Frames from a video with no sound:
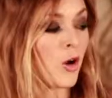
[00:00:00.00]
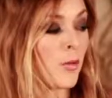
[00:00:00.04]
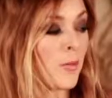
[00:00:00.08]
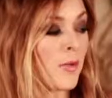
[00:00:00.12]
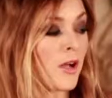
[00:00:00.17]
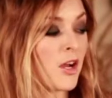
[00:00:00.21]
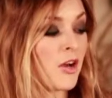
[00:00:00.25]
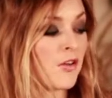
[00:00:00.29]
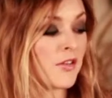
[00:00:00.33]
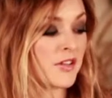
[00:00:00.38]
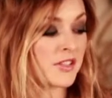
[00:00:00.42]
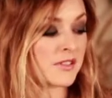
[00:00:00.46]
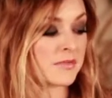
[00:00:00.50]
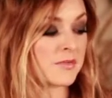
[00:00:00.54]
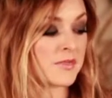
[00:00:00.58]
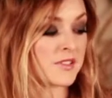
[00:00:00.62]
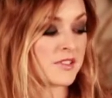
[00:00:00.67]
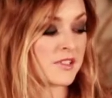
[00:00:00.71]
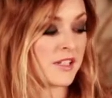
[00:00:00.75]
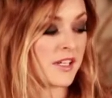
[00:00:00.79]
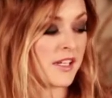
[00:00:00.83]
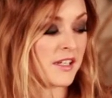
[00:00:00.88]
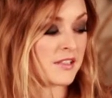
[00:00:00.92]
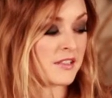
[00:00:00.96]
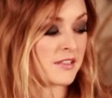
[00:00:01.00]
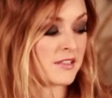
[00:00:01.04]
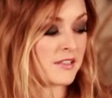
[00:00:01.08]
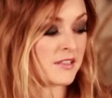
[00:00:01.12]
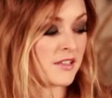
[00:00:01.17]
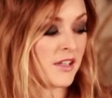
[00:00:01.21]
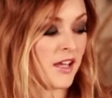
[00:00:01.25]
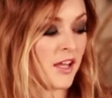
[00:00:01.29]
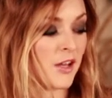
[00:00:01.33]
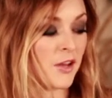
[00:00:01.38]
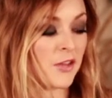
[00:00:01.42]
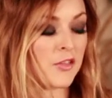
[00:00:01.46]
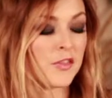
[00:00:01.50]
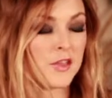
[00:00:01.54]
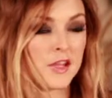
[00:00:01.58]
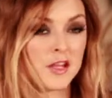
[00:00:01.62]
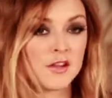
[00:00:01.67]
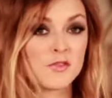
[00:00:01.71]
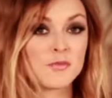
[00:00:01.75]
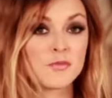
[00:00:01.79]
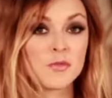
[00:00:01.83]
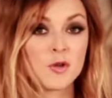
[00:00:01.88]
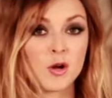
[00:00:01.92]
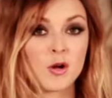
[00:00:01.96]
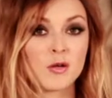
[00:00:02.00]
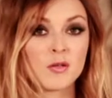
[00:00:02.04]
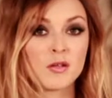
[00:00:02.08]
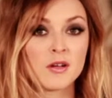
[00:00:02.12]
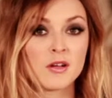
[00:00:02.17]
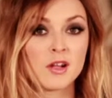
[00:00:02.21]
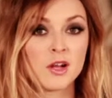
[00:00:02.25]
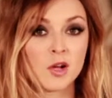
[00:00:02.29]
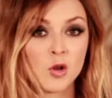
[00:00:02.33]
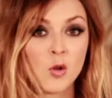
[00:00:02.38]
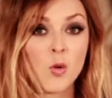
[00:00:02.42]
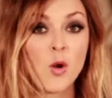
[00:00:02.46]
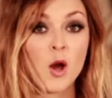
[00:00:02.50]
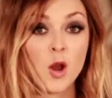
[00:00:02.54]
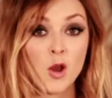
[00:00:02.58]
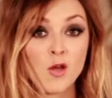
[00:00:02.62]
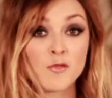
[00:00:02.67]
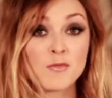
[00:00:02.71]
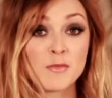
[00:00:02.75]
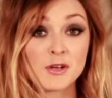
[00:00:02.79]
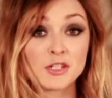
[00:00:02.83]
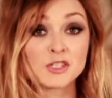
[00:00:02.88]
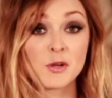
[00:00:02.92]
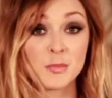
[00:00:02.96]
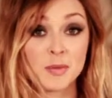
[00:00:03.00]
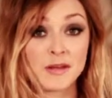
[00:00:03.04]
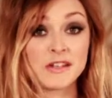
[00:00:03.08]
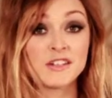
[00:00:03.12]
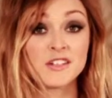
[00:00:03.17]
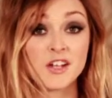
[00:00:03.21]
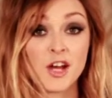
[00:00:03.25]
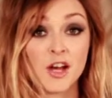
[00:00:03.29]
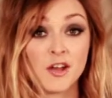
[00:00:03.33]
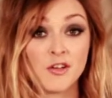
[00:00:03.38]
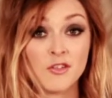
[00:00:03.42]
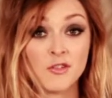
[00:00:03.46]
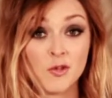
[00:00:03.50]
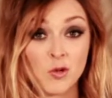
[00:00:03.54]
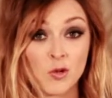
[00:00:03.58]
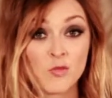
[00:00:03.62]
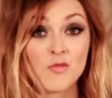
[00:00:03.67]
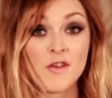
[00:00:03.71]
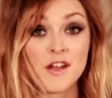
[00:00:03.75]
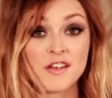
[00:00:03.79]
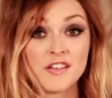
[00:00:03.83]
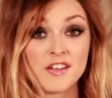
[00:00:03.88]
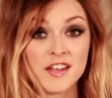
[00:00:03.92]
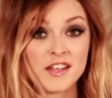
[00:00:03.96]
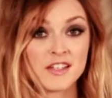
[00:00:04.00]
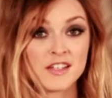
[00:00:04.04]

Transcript: got my Christmas list, and I think I've got quite a lot of my shopping done already.